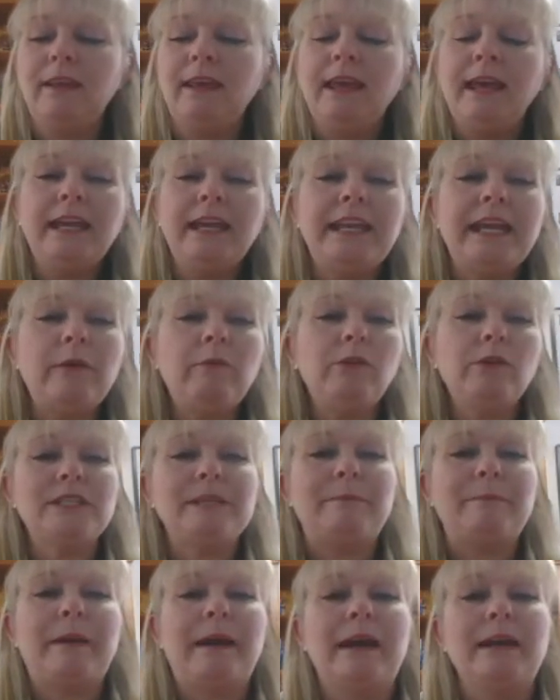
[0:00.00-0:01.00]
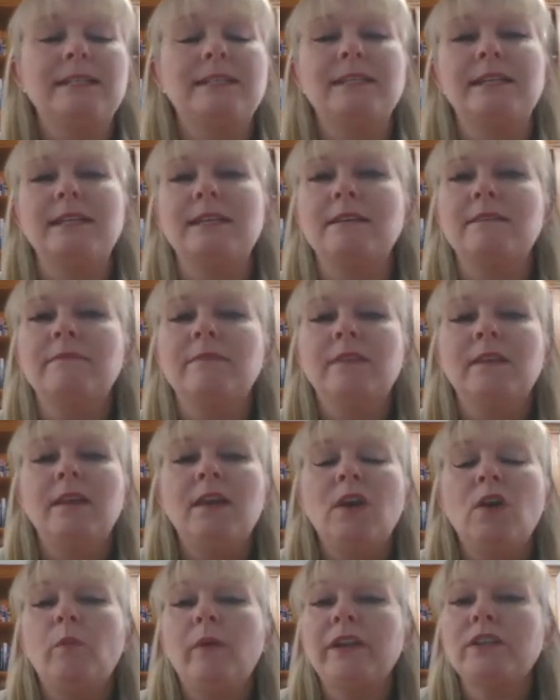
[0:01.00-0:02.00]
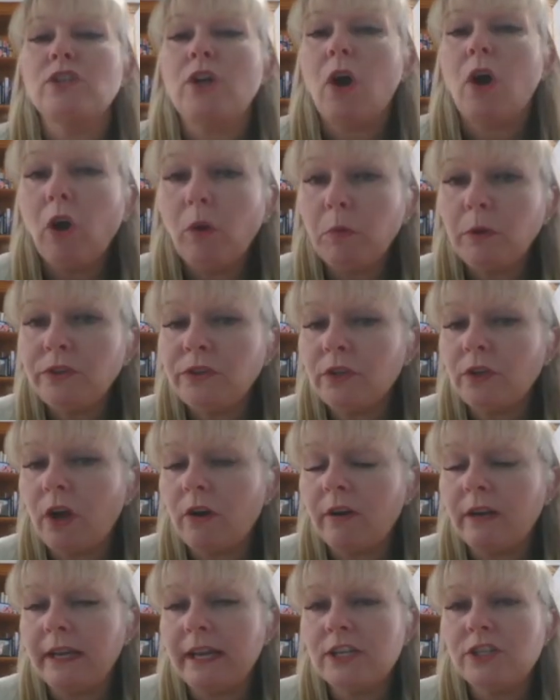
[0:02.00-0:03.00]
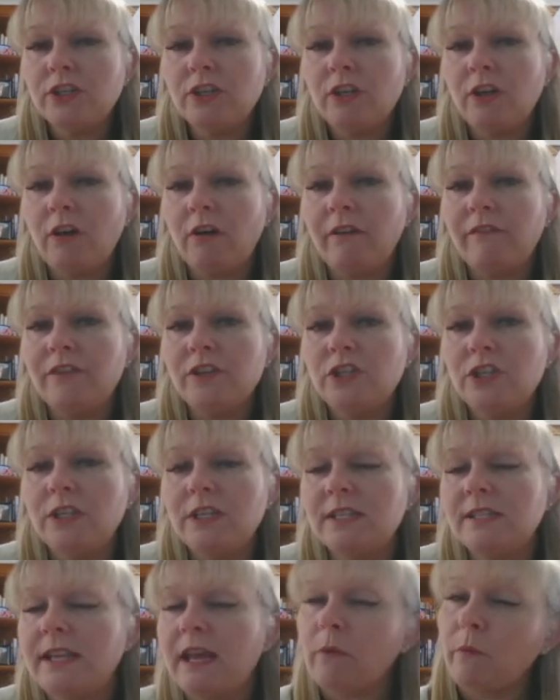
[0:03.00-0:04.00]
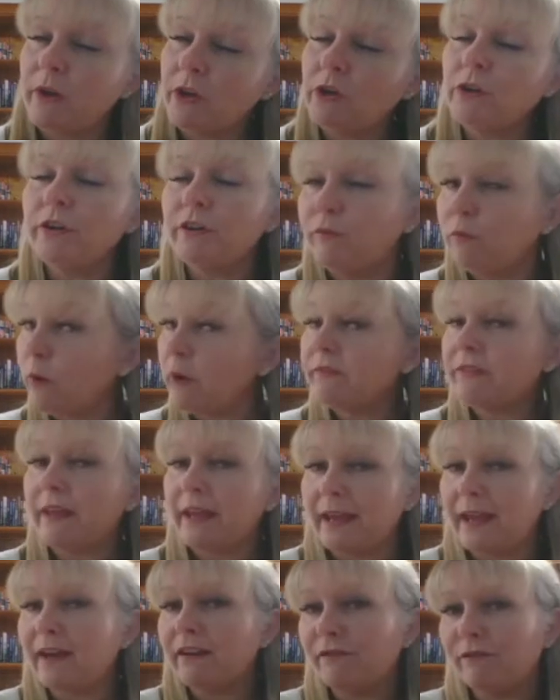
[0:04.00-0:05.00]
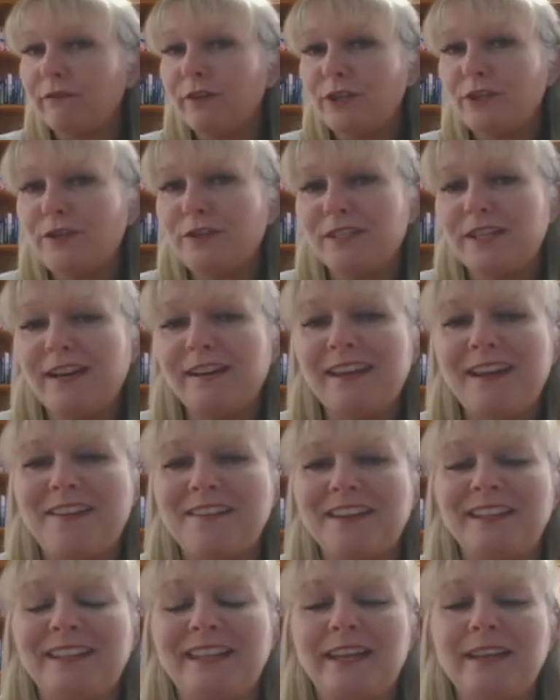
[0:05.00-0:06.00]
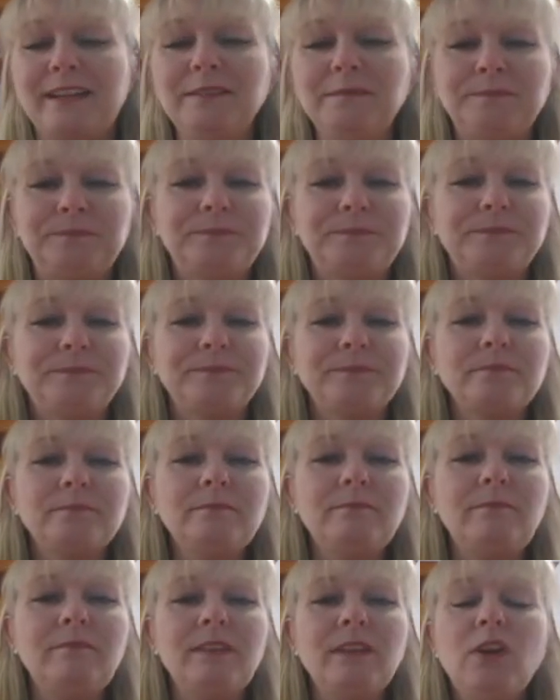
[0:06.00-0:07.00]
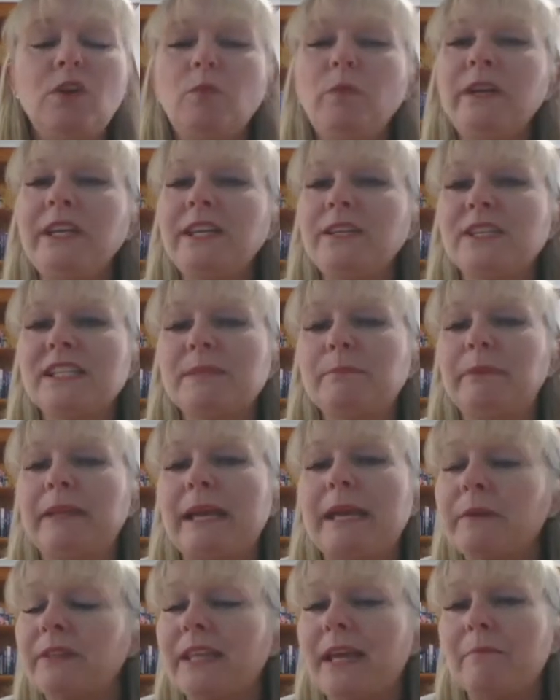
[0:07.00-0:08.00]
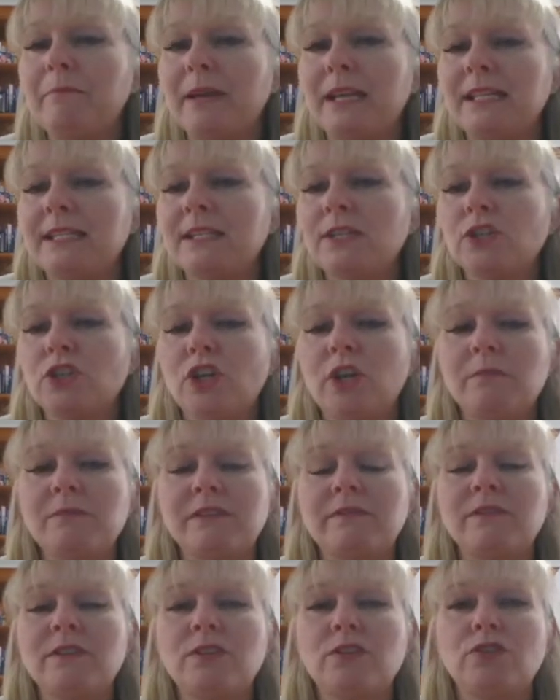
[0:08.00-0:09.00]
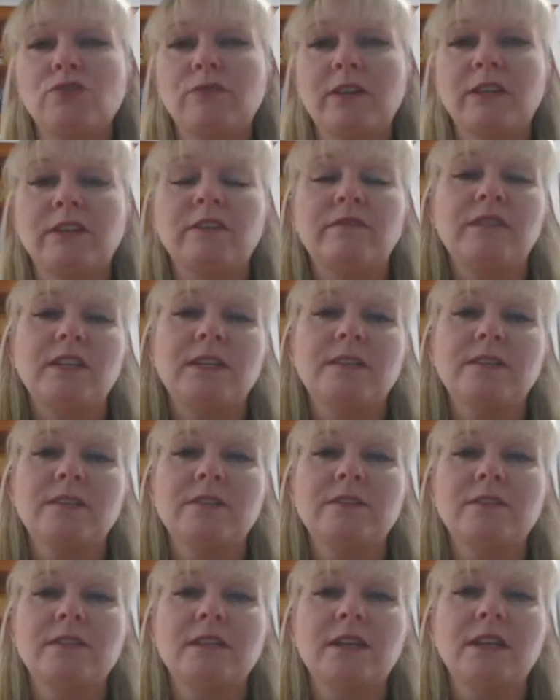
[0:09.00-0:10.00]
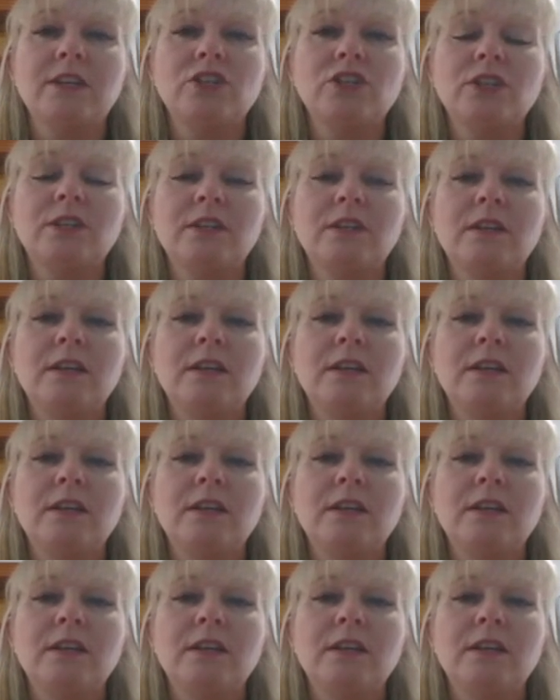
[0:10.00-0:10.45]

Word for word: And now we're on to part D. We're told what the correlation coefficient is. Now we could have worked that out if we'd used our calculator. We need to explain what that means in terms of the strength of the association.